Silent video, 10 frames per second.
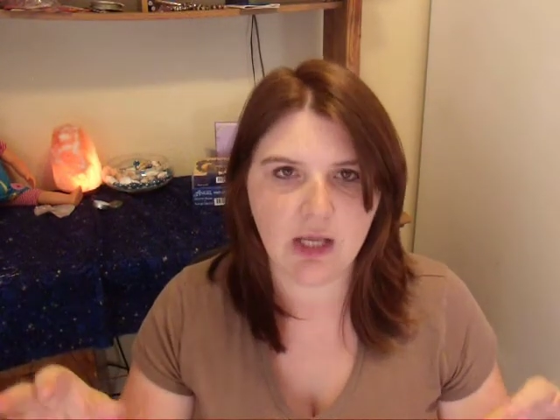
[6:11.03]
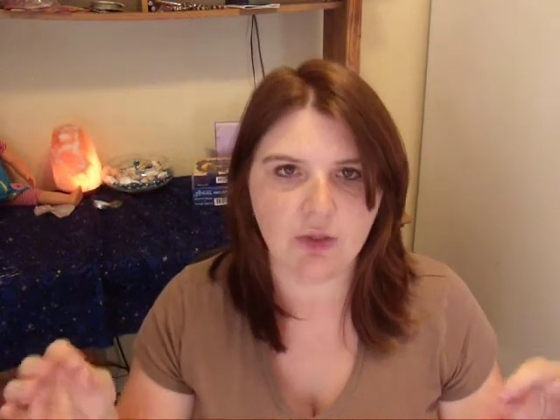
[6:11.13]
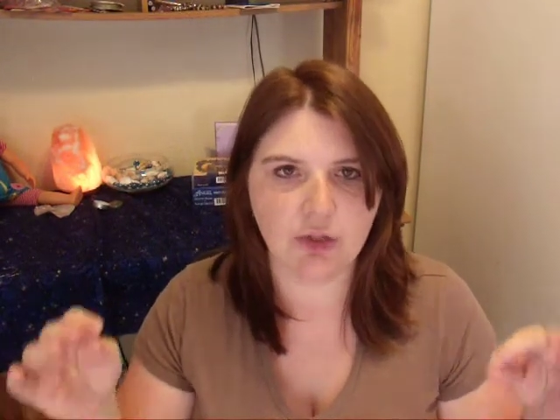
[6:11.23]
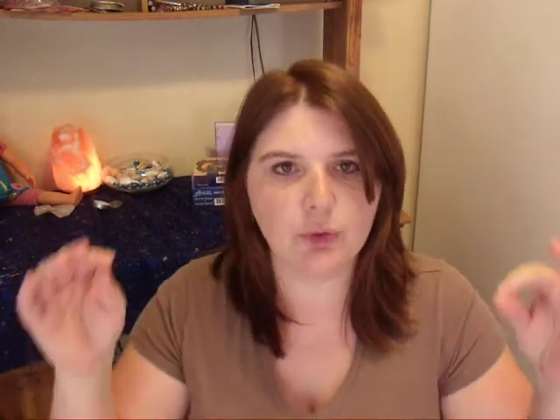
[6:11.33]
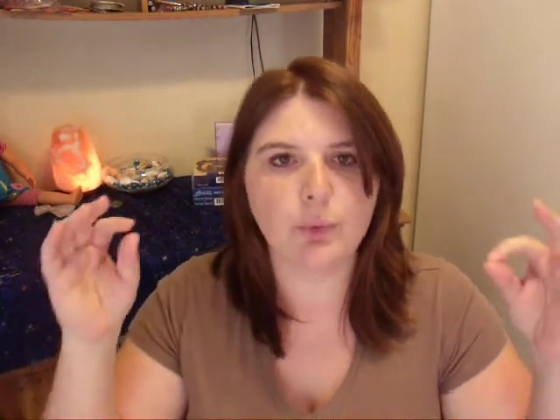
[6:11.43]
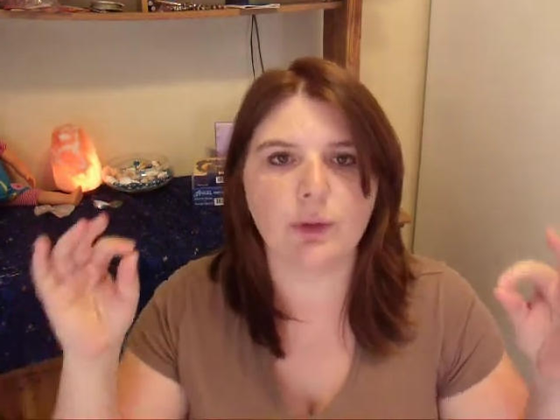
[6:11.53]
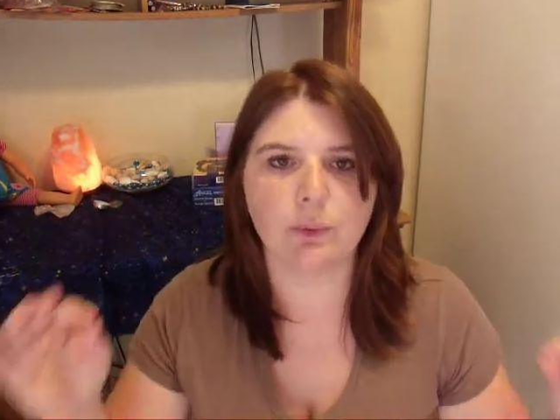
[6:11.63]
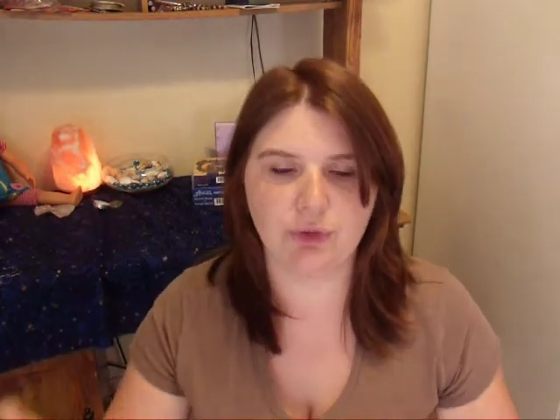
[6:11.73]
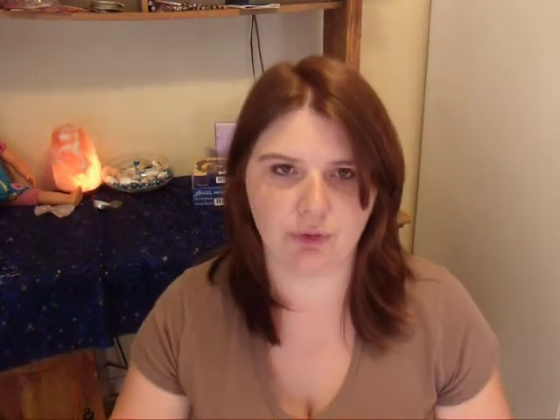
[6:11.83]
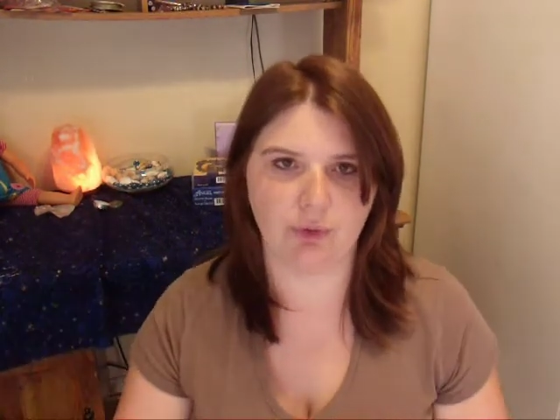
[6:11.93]
that you would
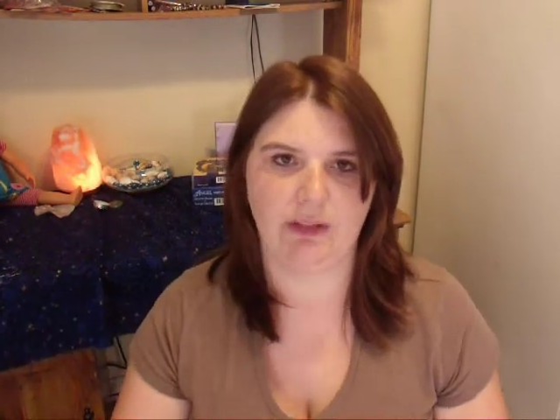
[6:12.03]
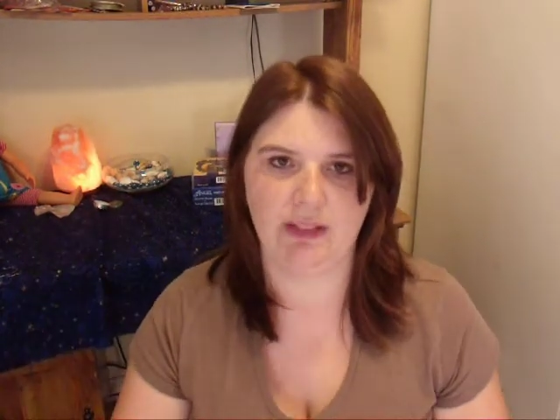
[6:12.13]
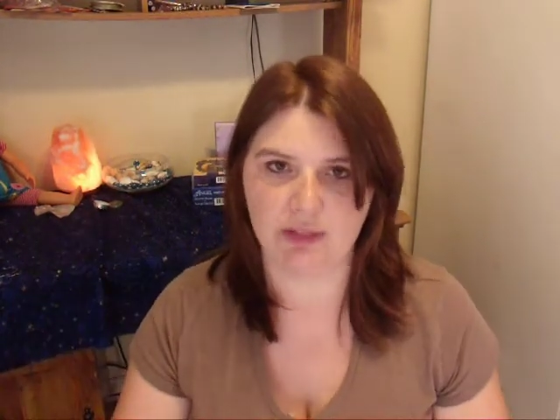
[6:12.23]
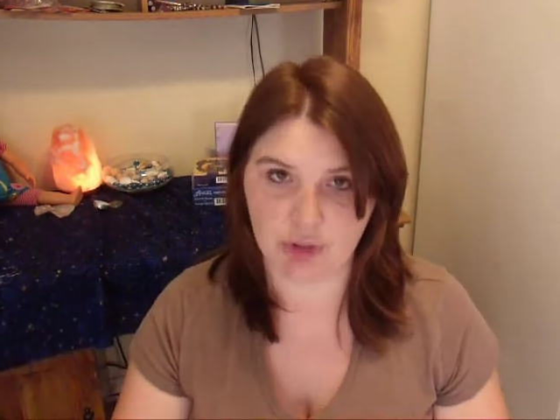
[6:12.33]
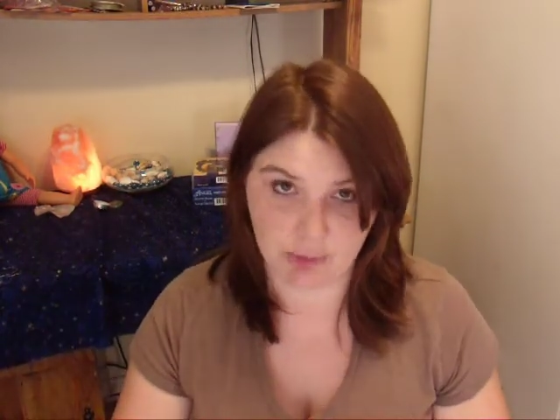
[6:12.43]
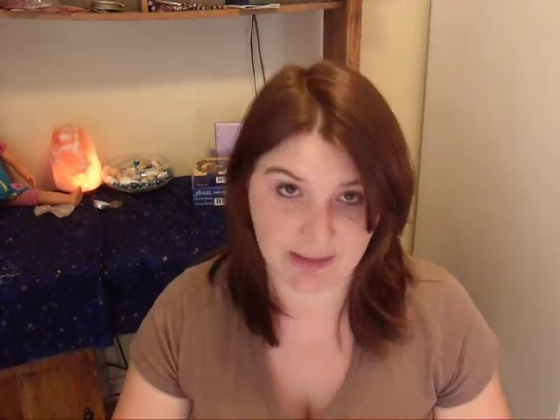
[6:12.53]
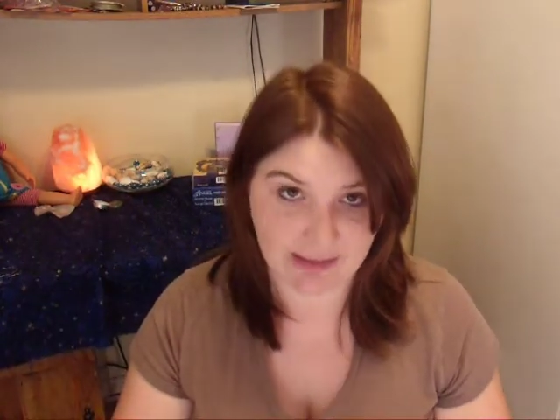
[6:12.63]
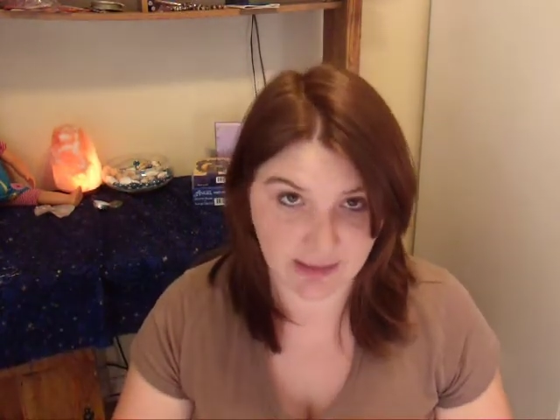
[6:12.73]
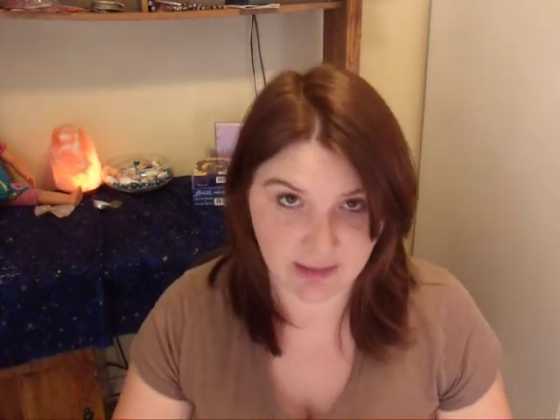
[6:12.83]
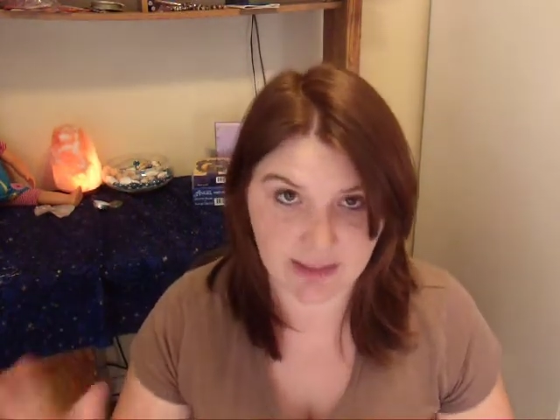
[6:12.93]
when you're going in to do a
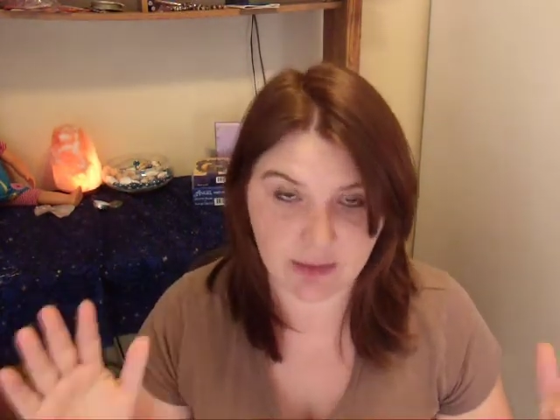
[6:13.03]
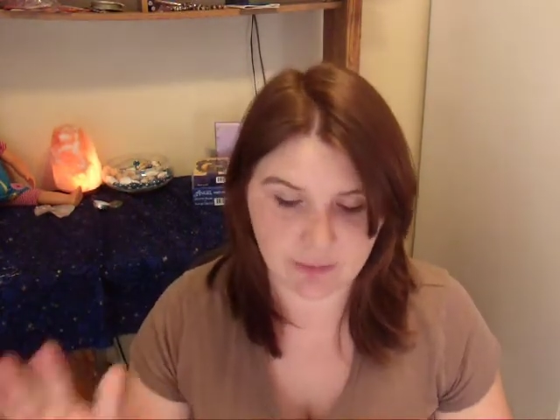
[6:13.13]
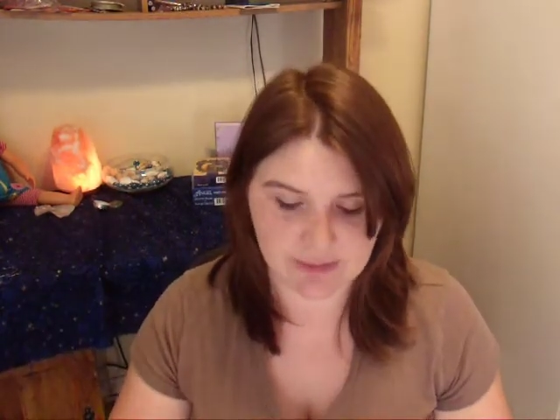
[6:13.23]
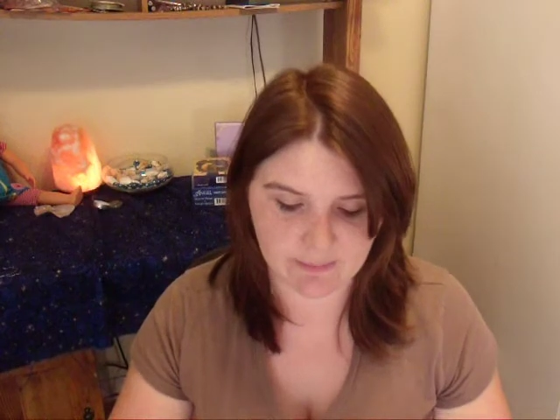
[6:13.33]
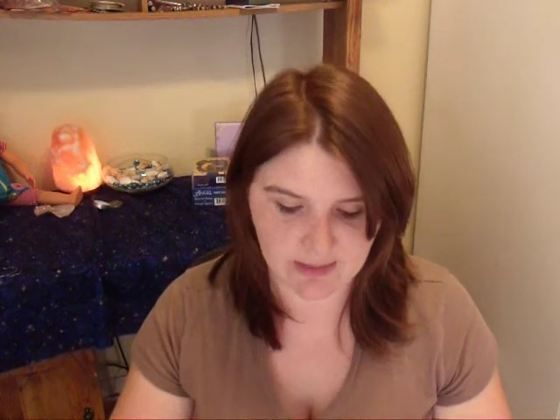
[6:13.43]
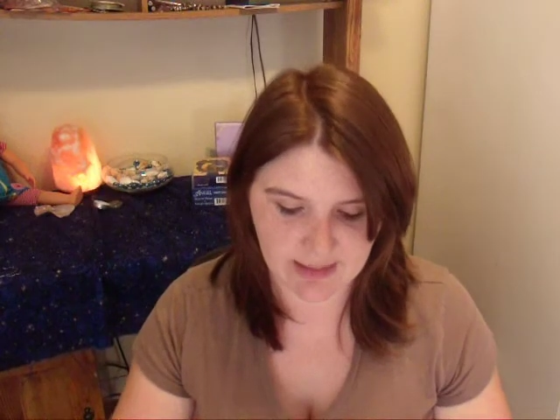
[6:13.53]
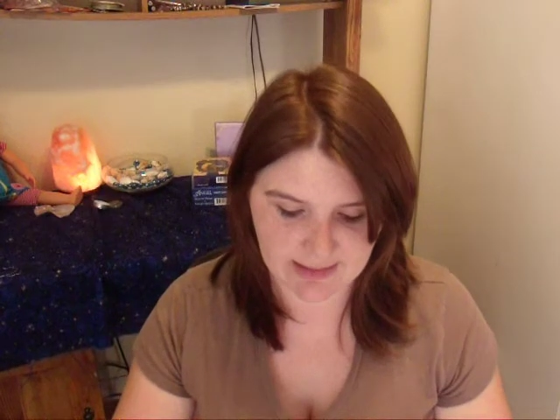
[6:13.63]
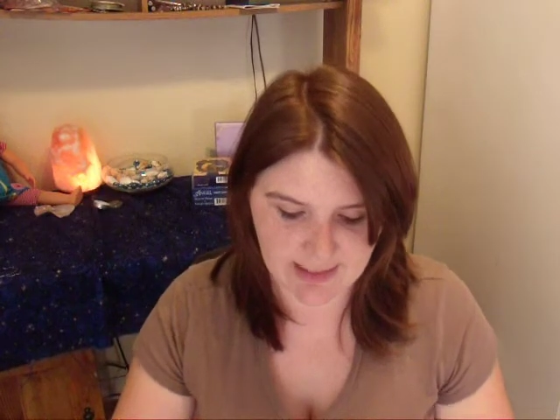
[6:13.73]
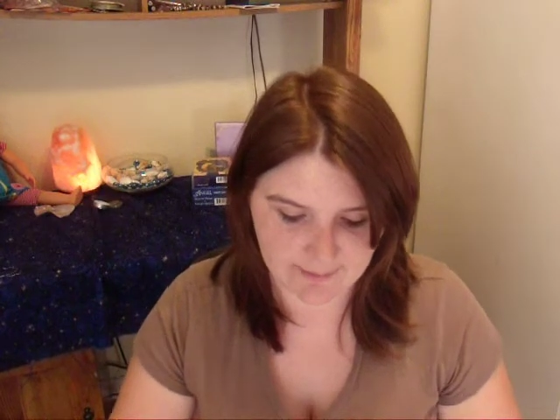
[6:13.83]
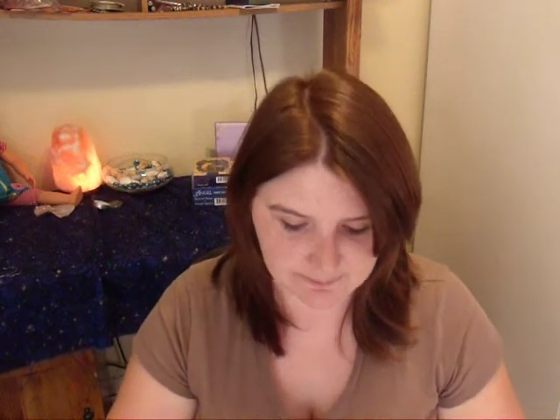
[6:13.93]
healing or something like
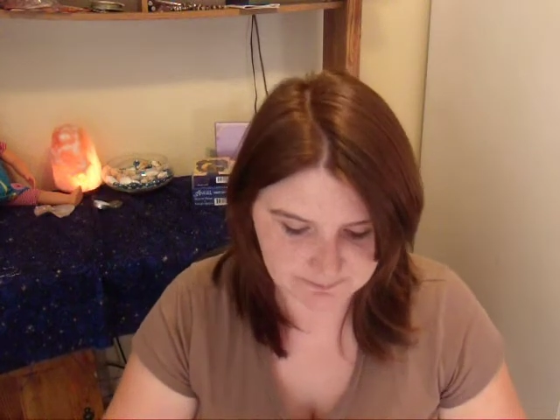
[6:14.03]
that.